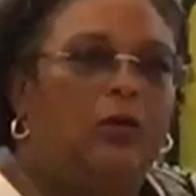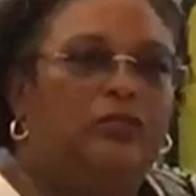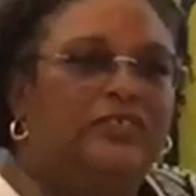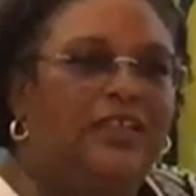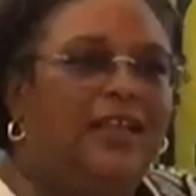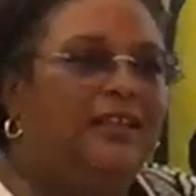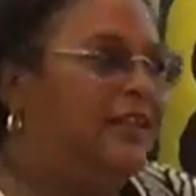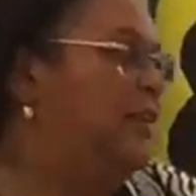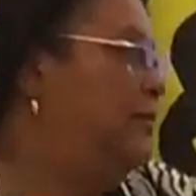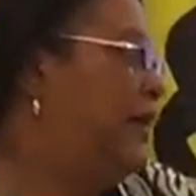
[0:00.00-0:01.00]

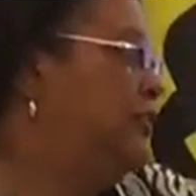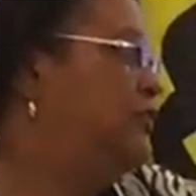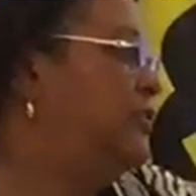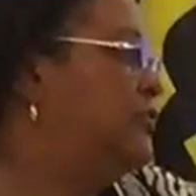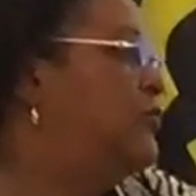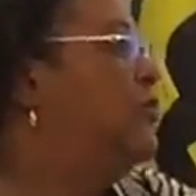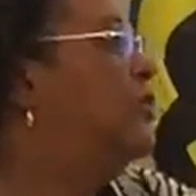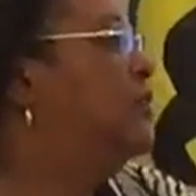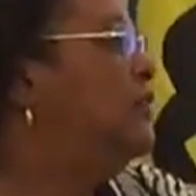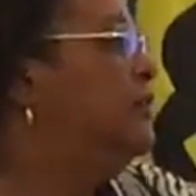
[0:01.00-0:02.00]
outside in a magistrate's court